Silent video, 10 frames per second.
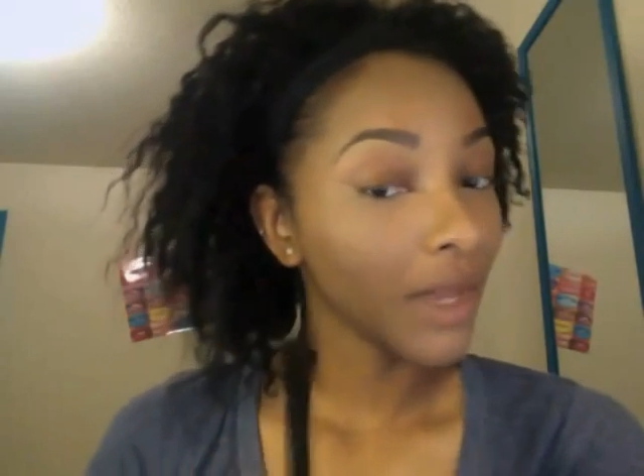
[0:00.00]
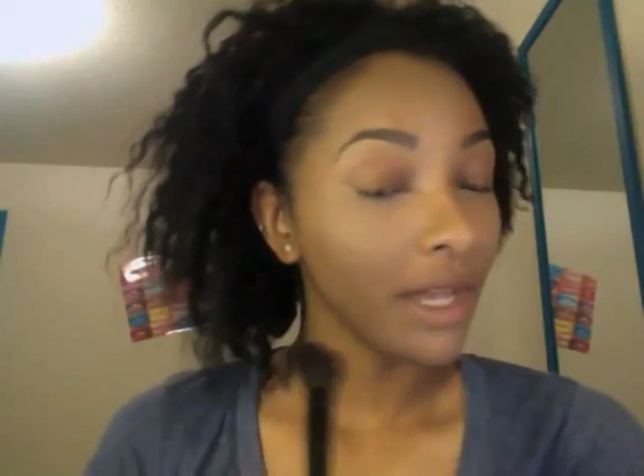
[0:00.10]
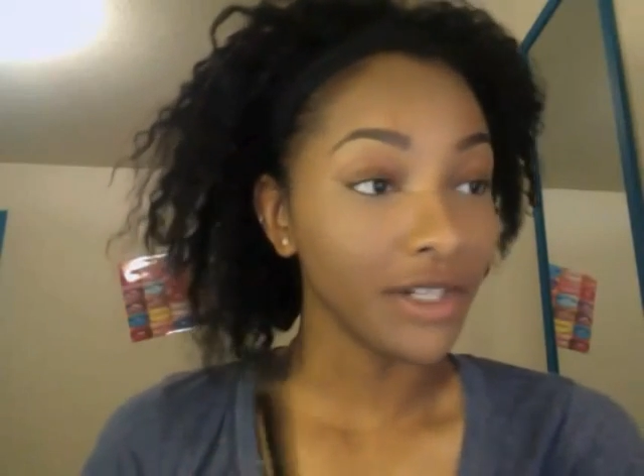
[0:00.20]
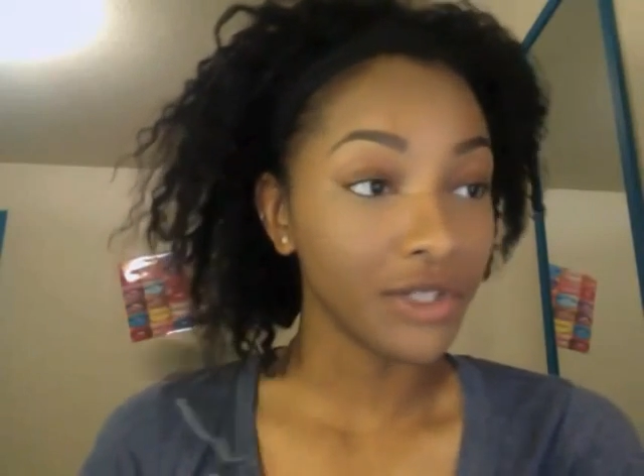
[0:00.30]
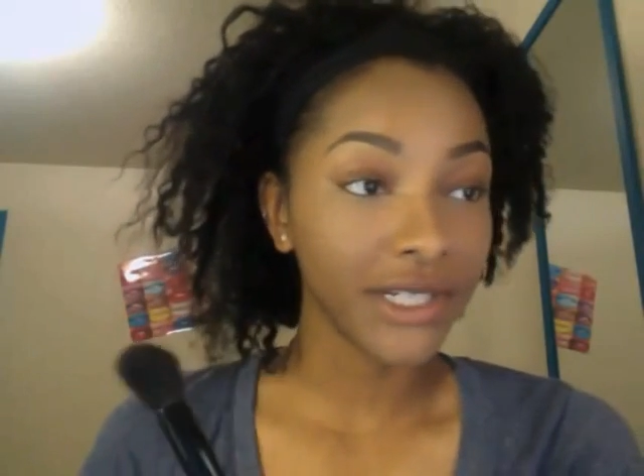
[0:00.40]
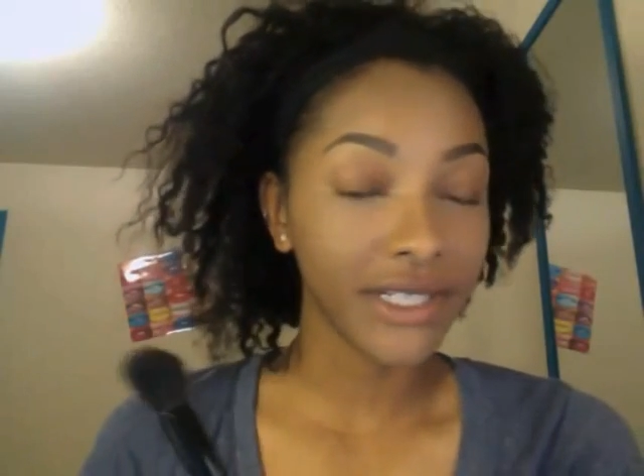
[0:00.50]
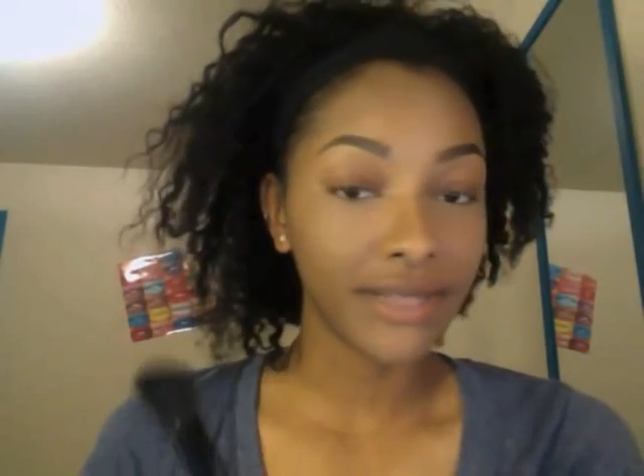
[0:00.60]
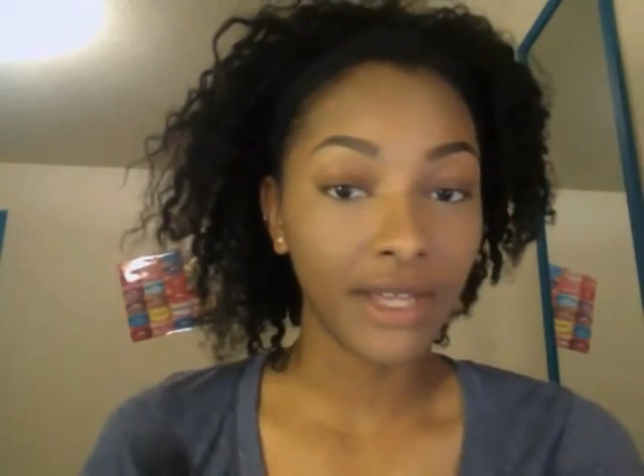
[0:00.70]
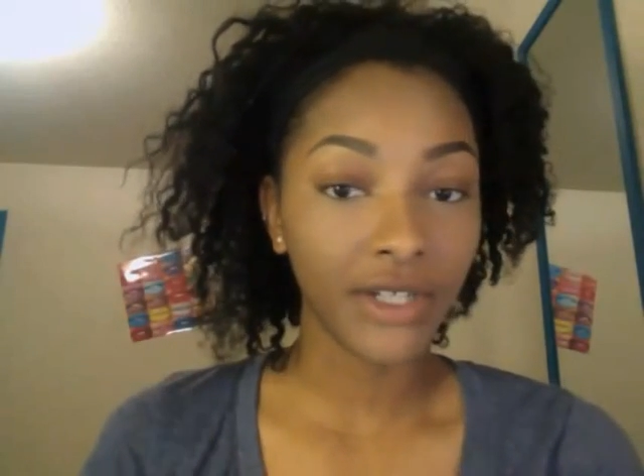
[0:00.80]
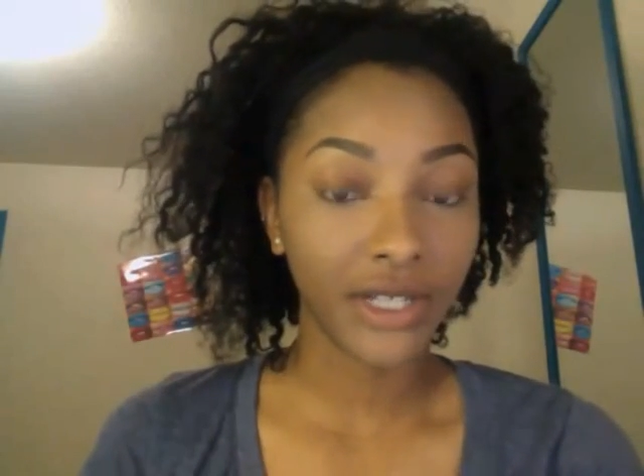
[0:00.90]
And the trick to
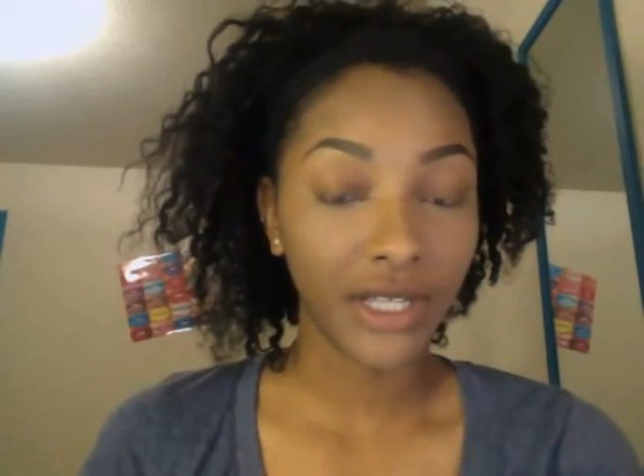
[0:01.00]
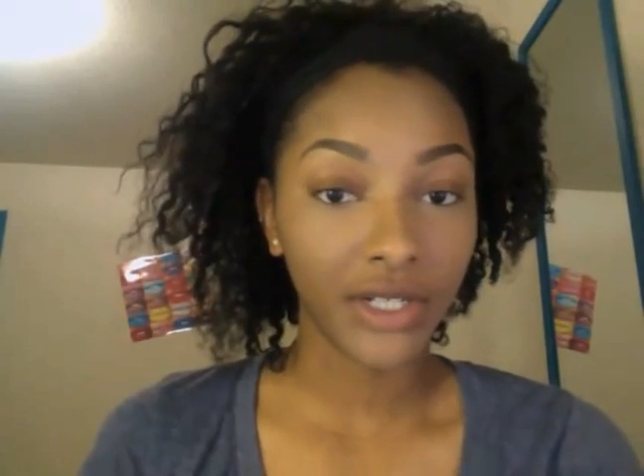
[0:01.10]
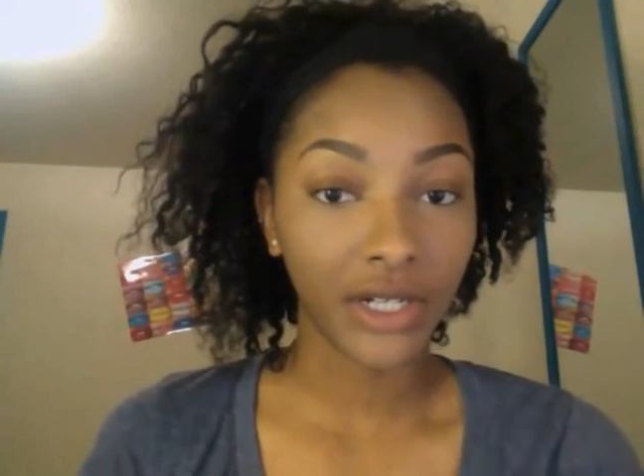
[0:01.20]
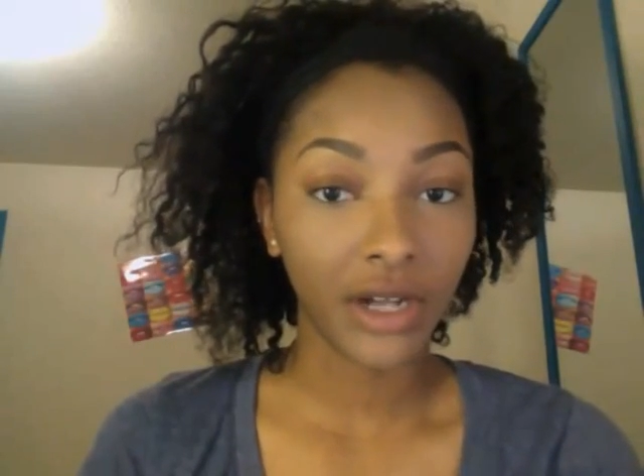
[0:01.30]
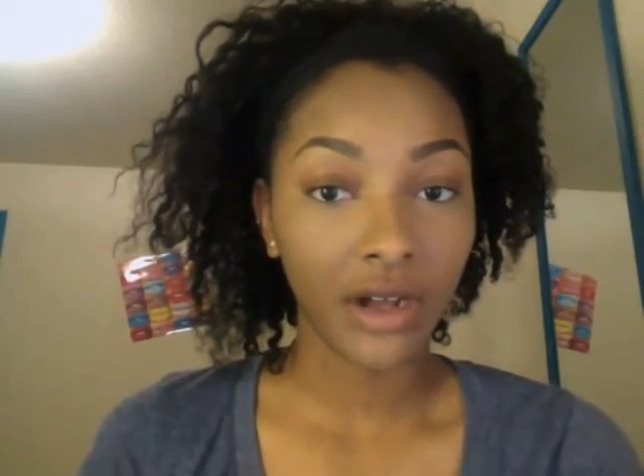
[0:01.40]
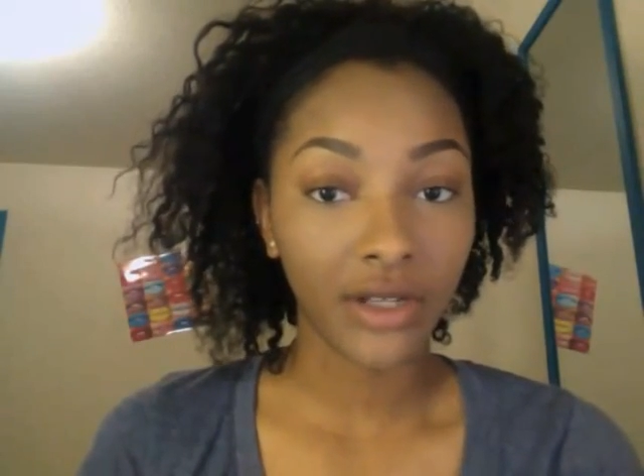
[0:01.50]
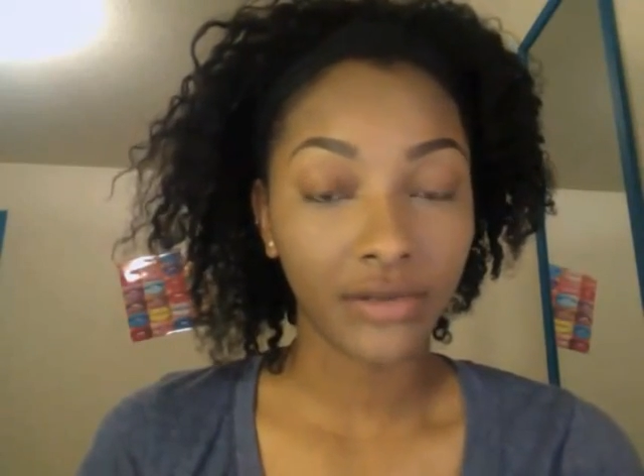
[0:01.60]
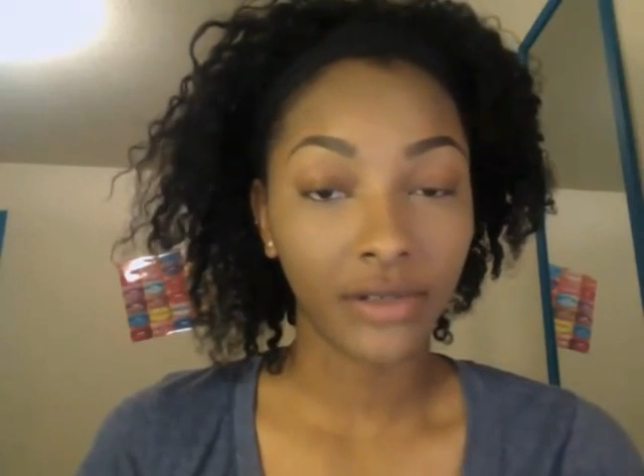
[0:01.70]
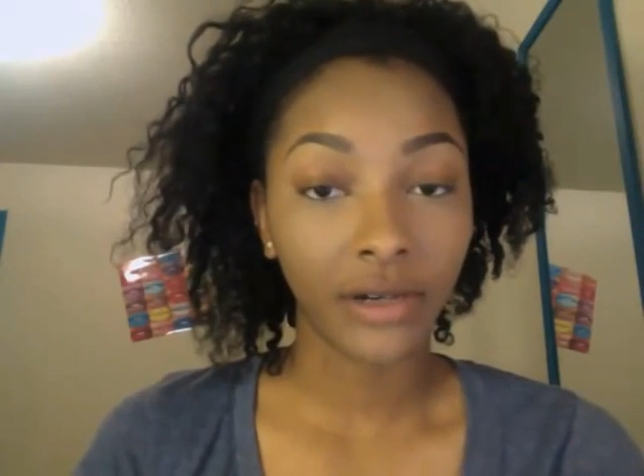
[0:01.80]
make sure that you're contouring